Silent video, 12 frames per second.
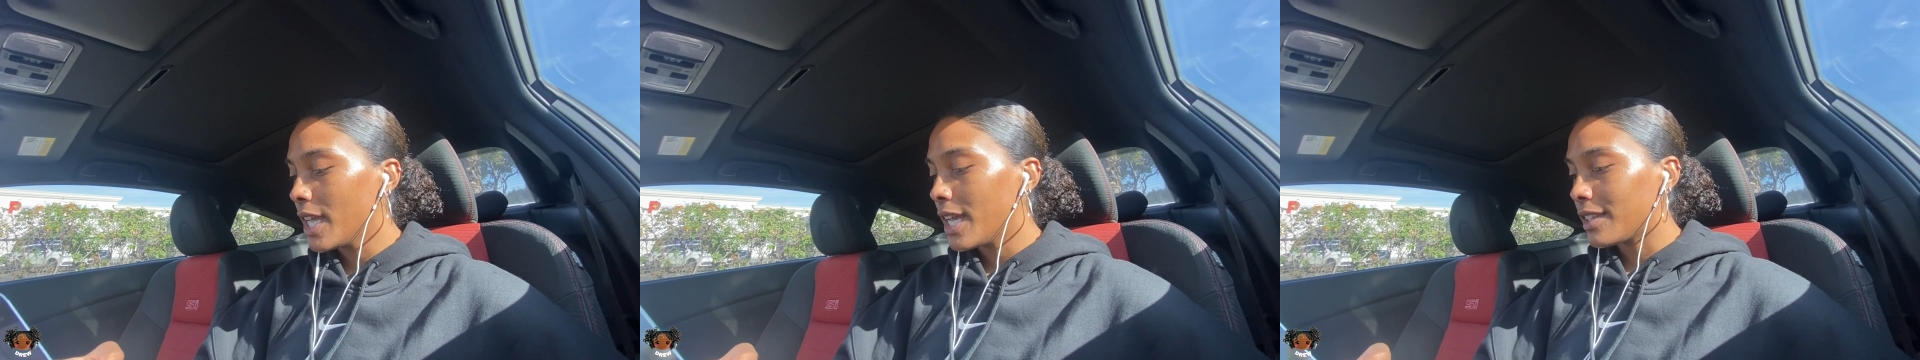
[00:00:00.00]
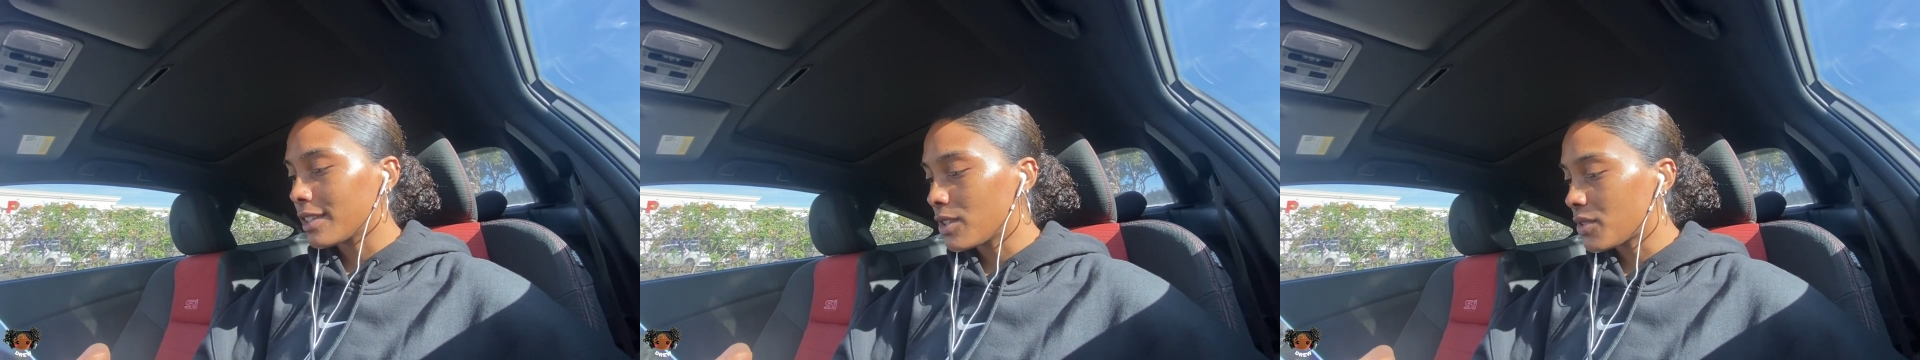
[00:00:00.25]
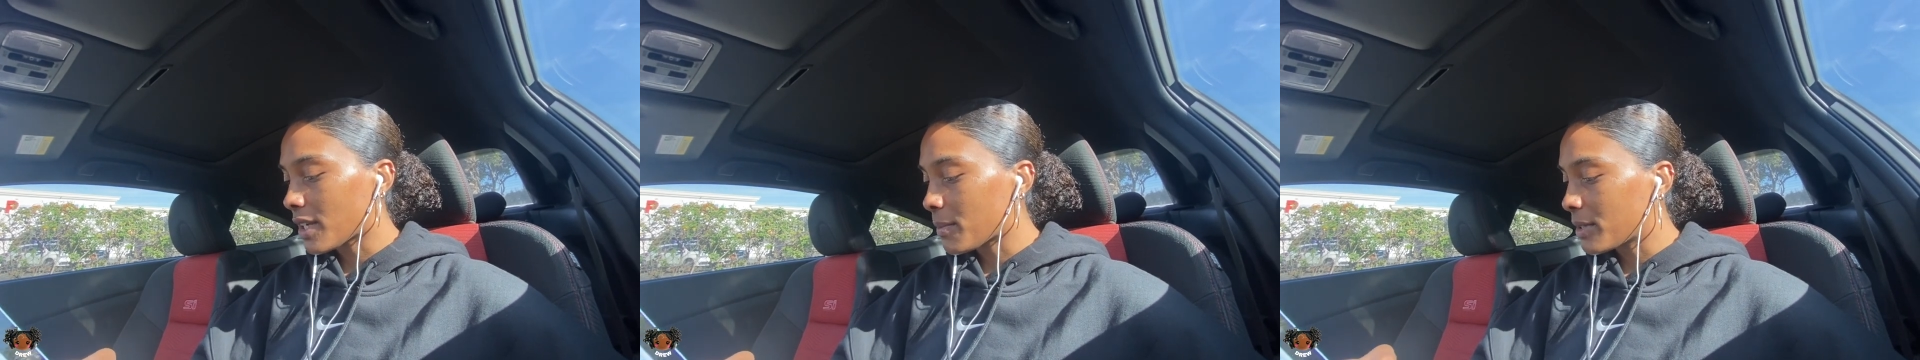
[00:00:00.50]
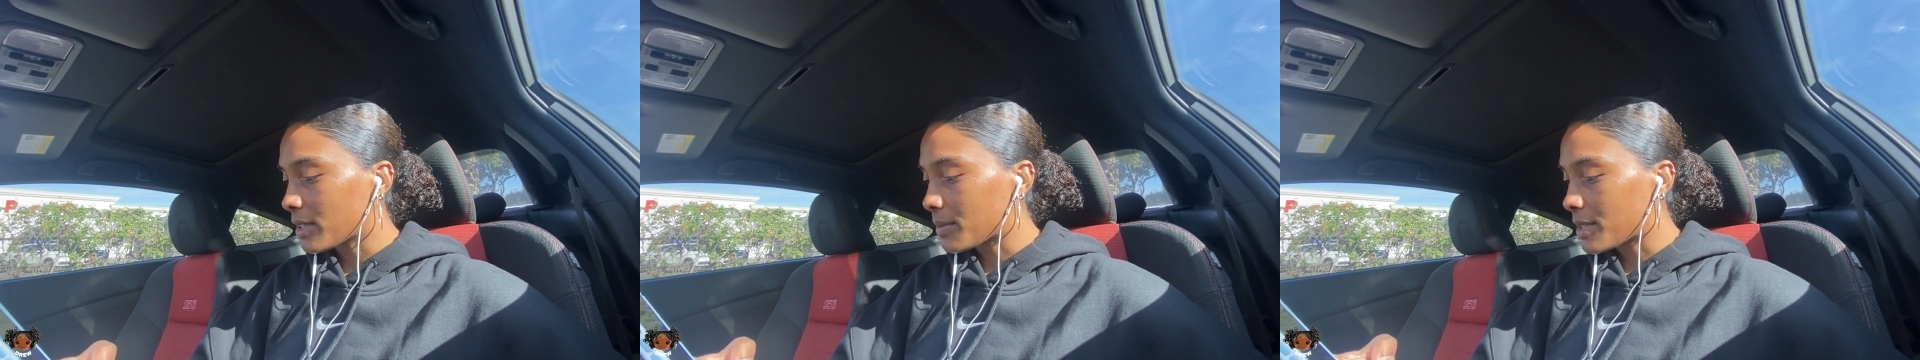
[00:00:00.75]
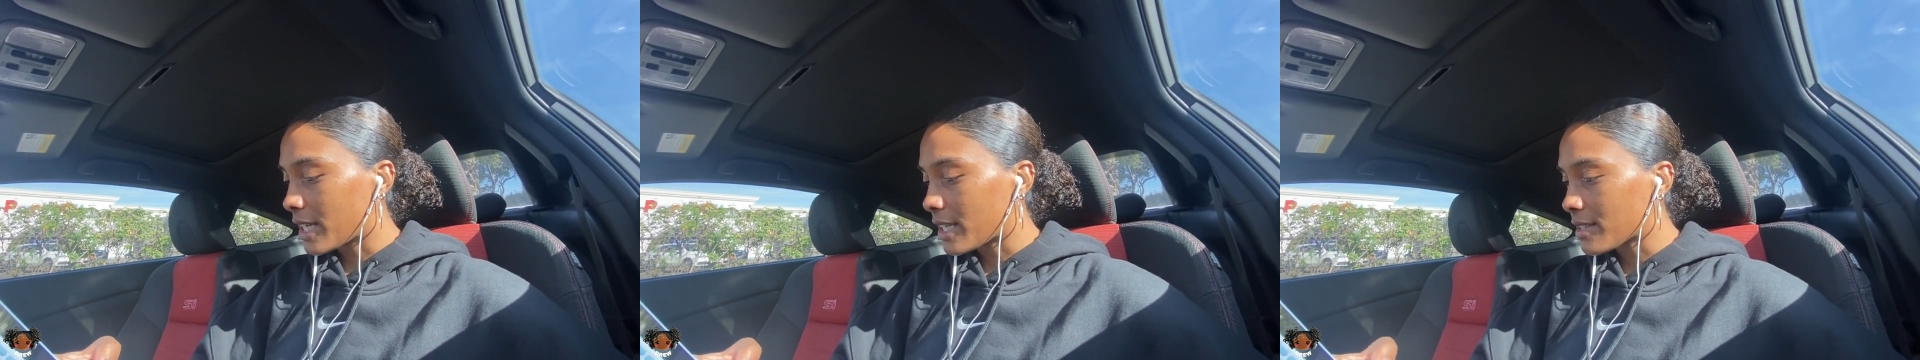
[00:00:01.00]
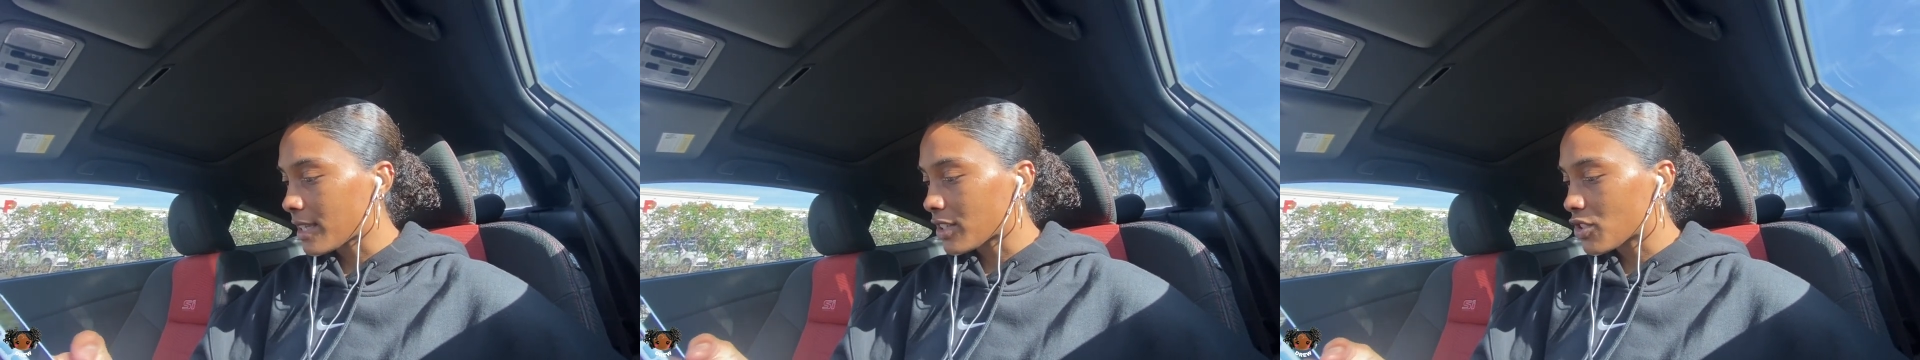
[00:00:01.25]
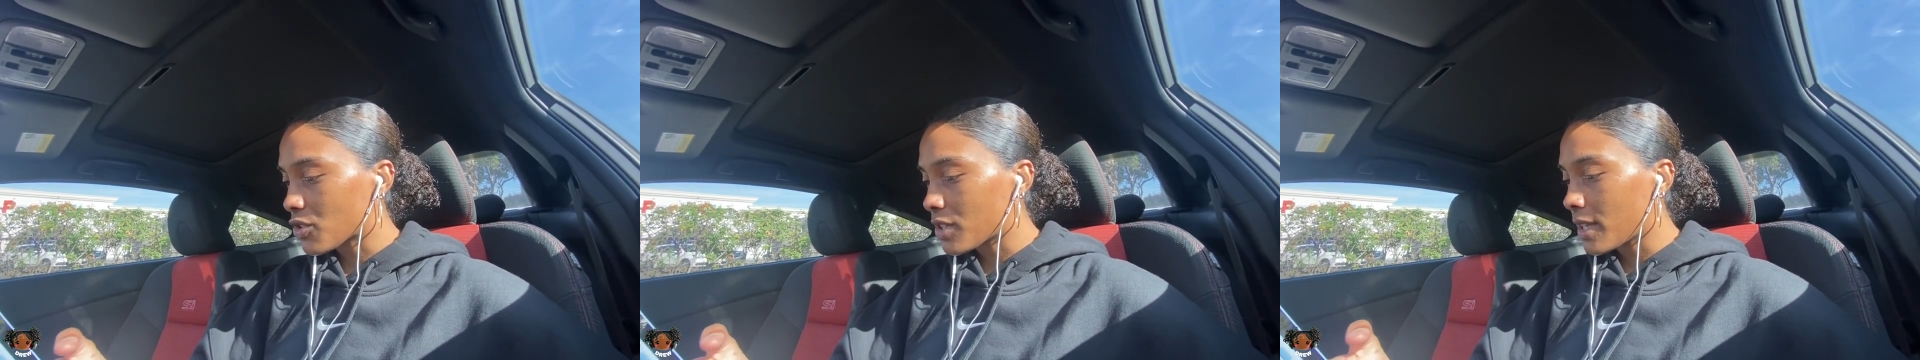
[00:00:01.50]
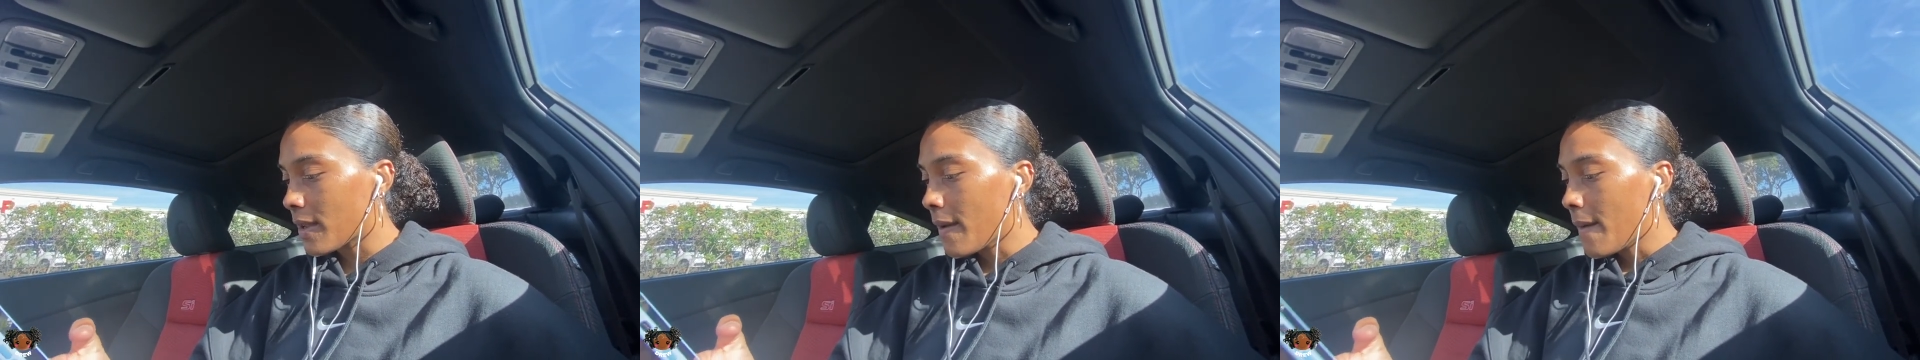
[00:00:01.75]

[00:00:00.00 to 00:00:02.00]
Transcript: and the clothes that i picked up today at second street